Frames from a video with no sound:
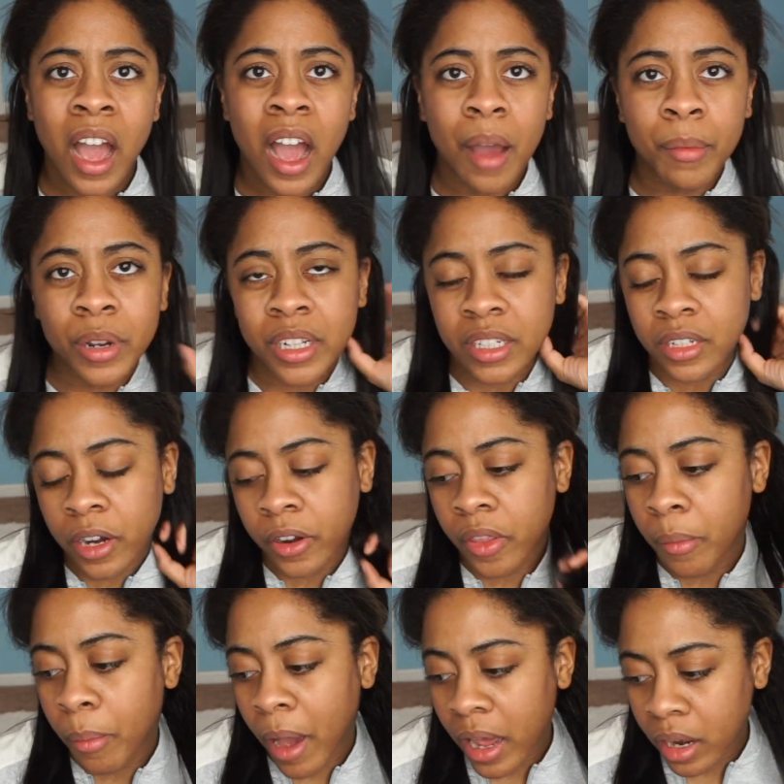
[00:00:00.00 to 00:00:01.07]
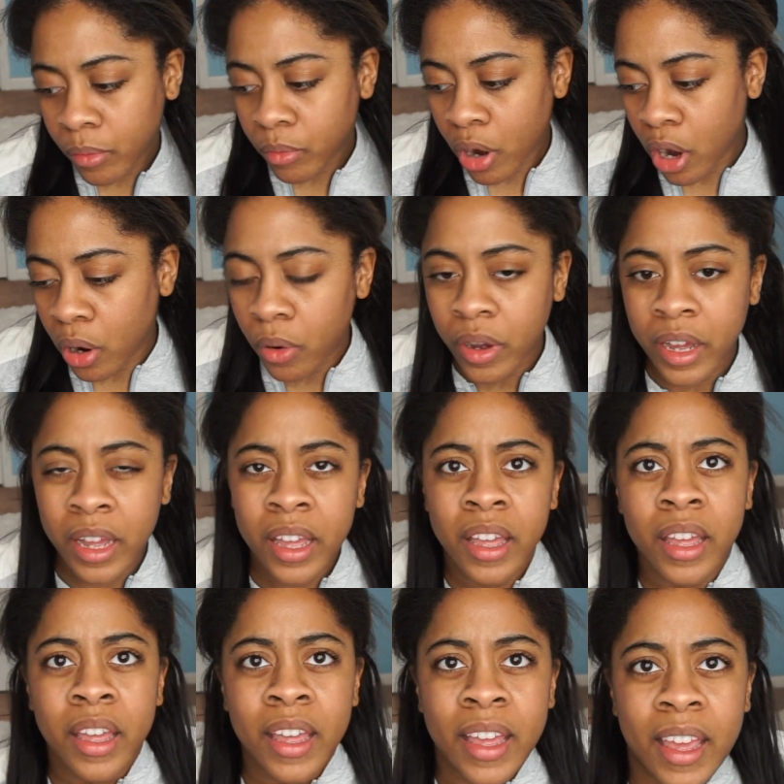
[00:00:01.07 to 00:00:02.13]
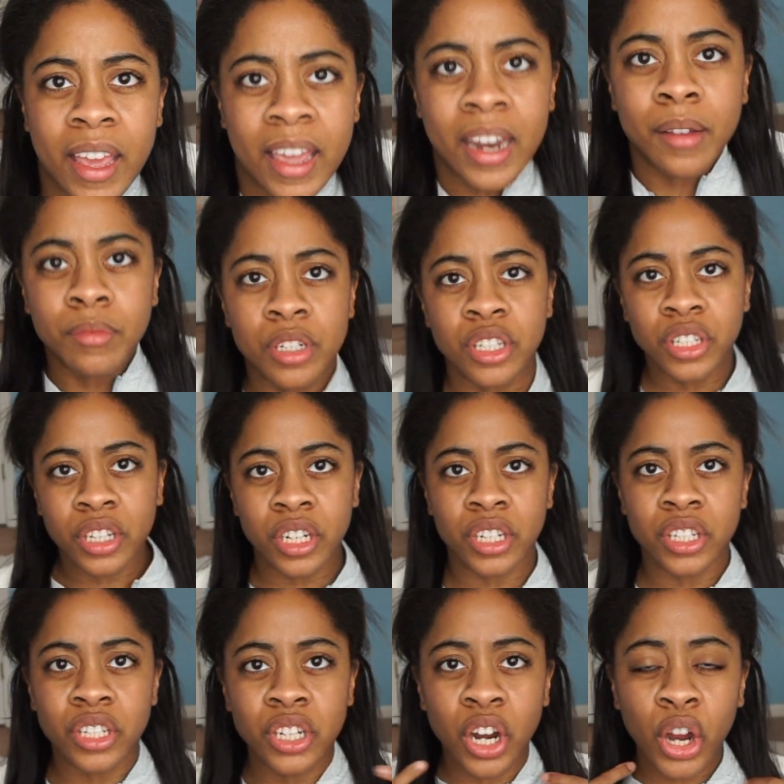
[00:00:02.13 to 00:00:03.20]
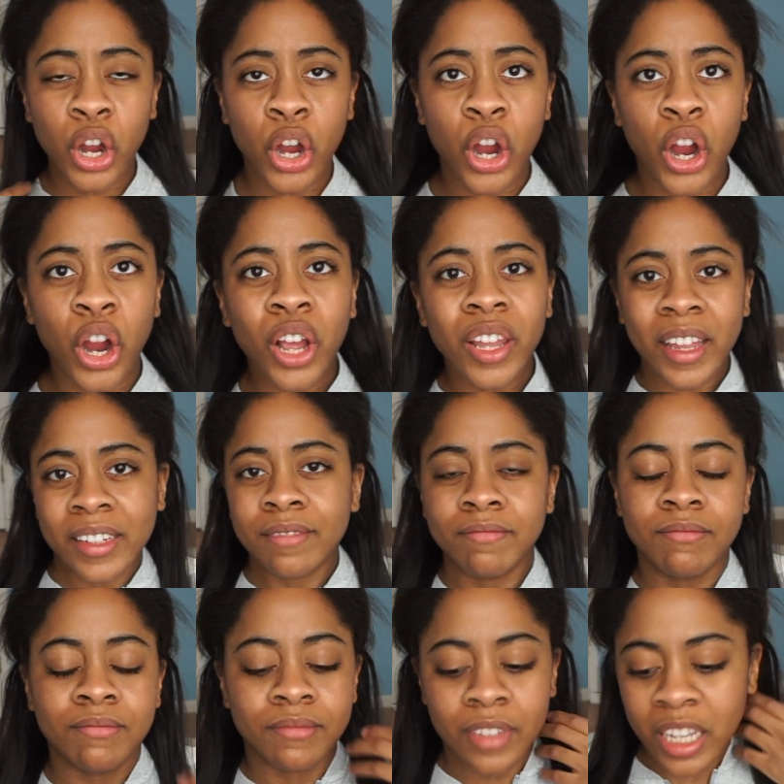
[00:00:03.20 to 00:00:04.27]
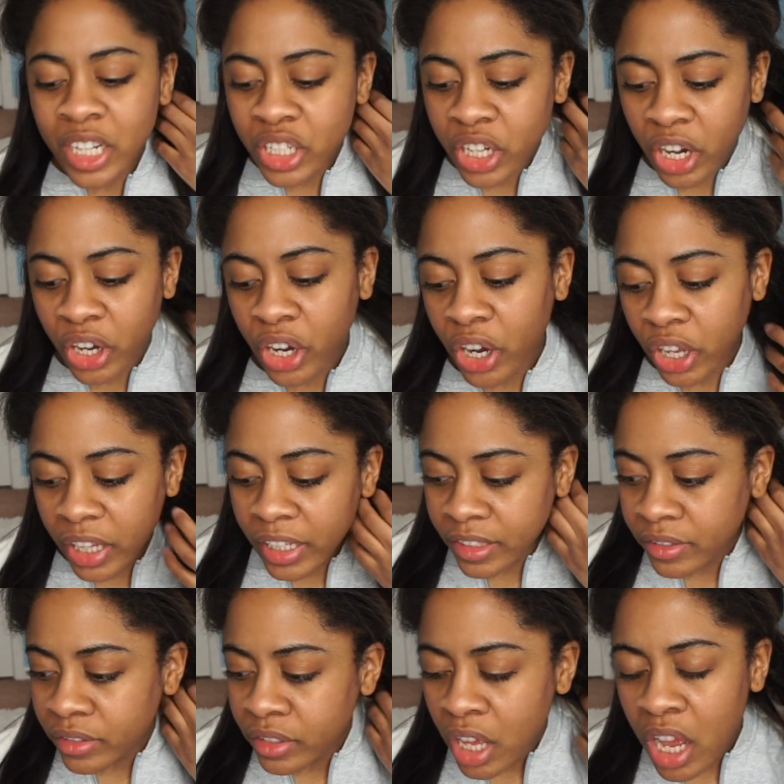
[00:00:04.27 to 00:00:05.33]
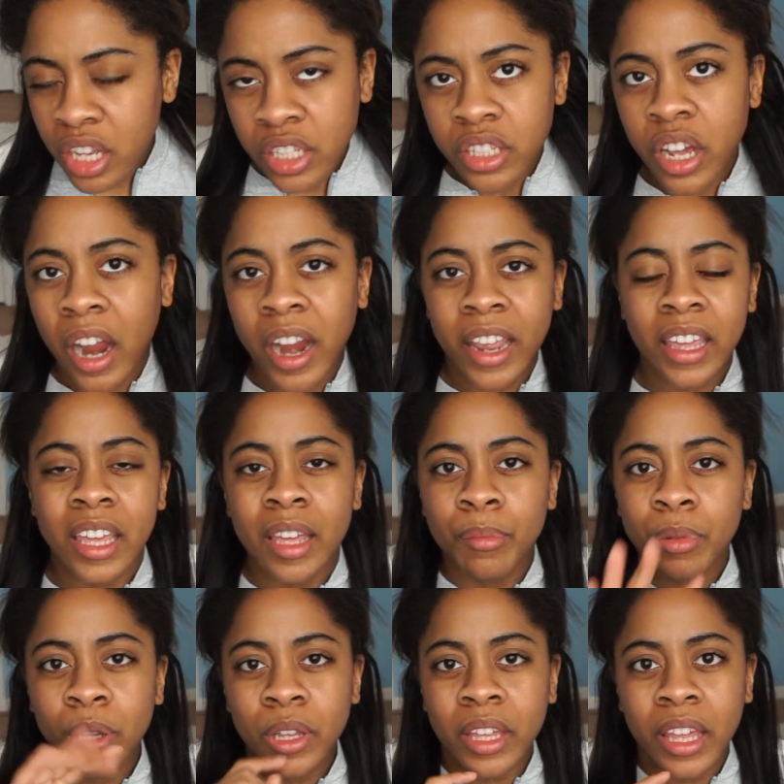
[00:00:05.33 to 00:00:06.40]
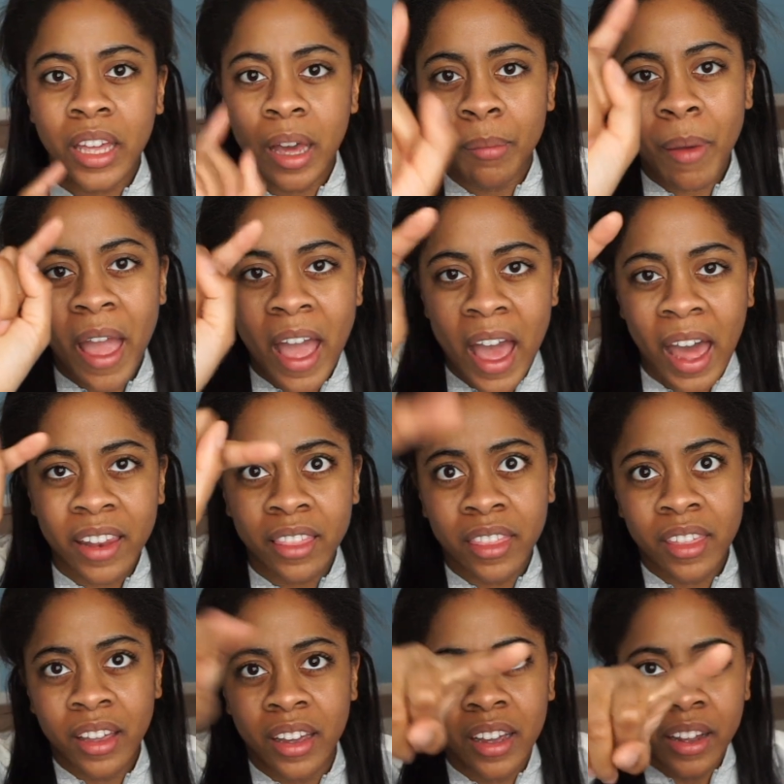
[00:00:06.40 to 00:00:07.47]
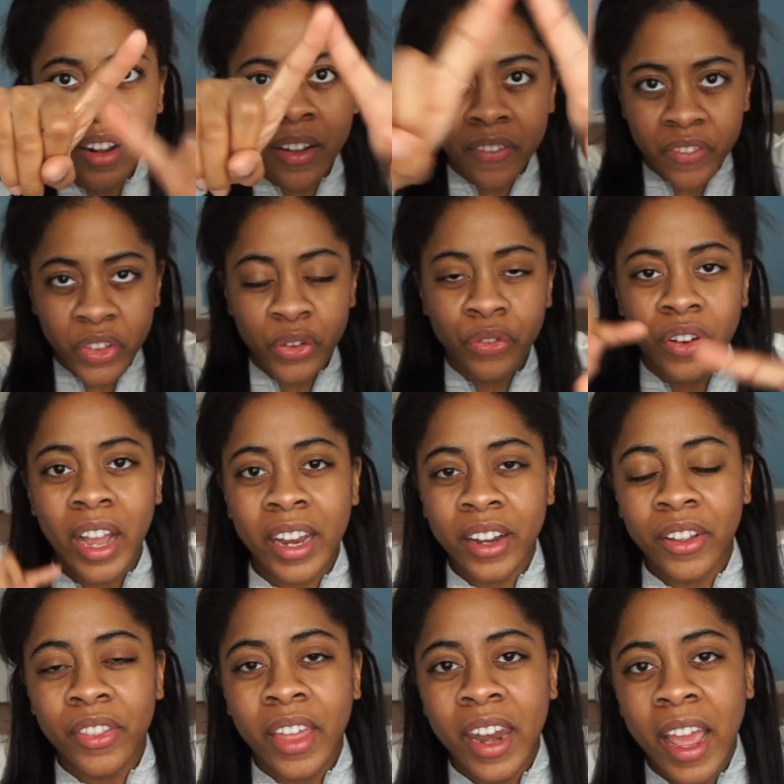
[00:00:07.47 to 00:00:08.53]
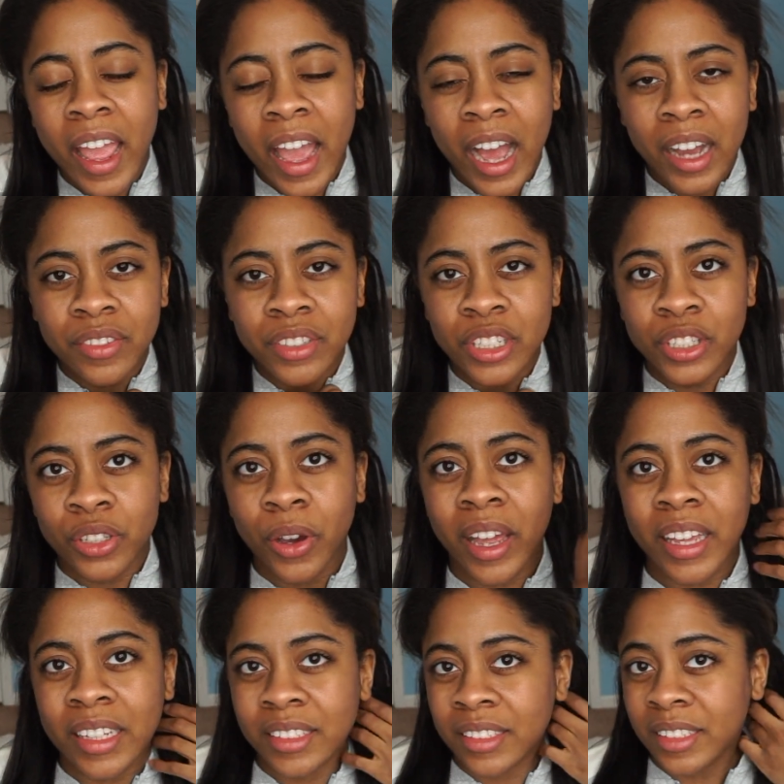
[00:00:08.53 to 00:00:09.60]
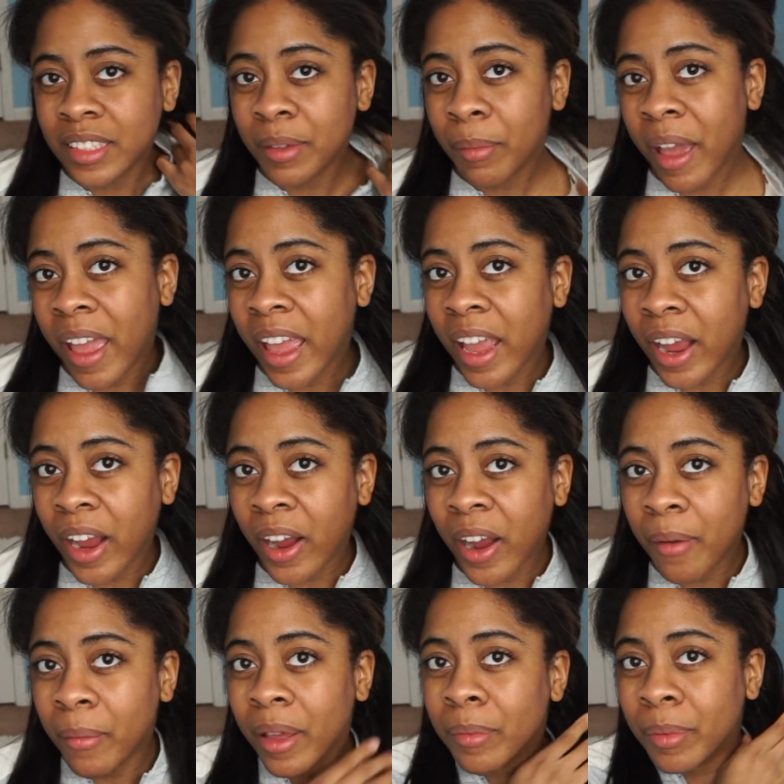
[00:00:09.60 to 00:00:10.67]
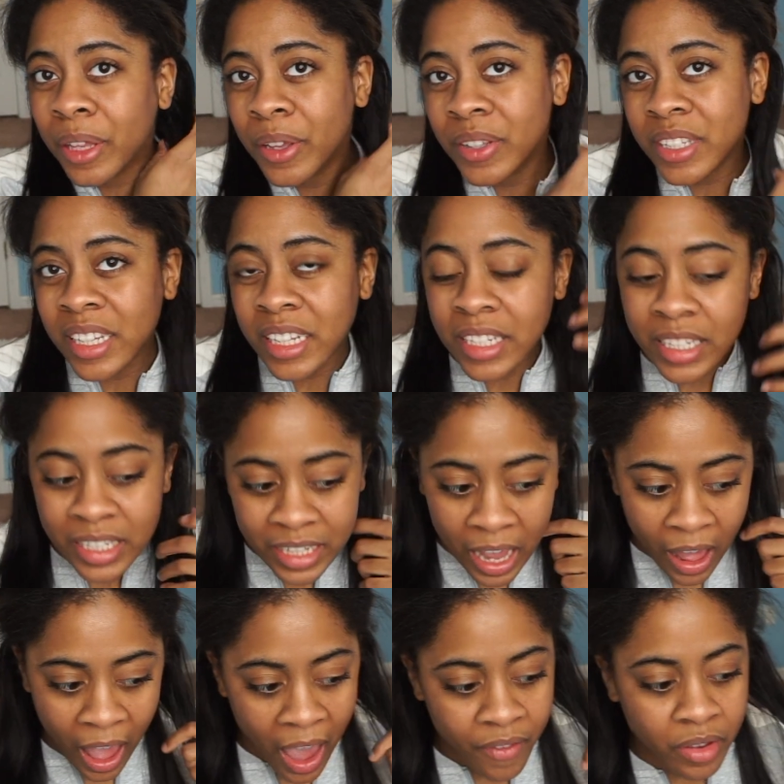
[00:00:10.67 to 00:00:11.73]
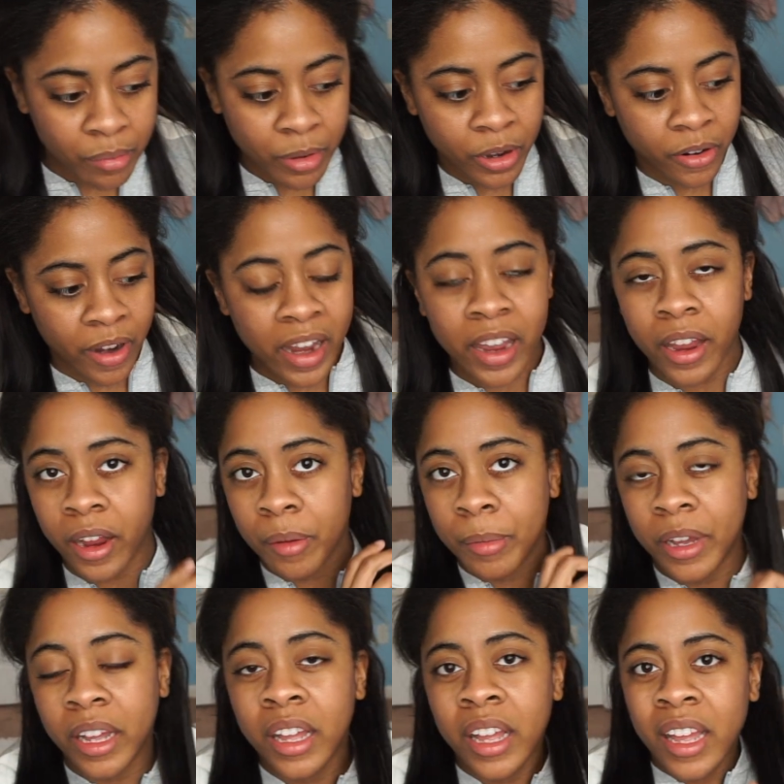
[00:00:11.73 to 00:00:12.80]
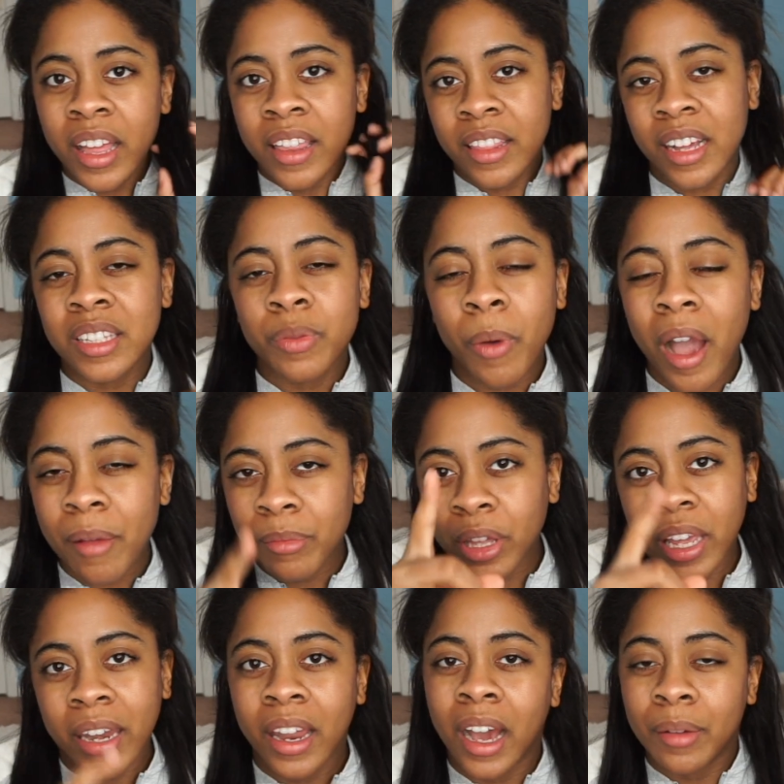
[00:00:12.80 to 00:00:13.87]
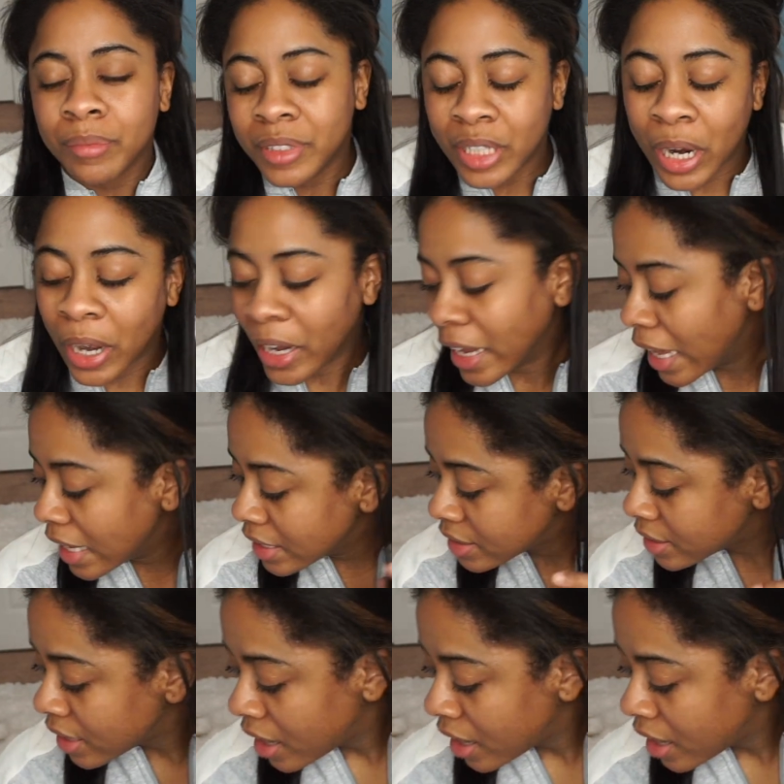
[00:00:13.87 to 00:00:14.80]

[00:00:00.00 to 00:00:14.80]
on the bottom row, and I'm just going to start curling. Sorry, I keep looking up at the viewfinder that I have just so I can see my hair. I might be using it to stop. I have a mirror right here, but that's why I'm looking up. Sorry, guys.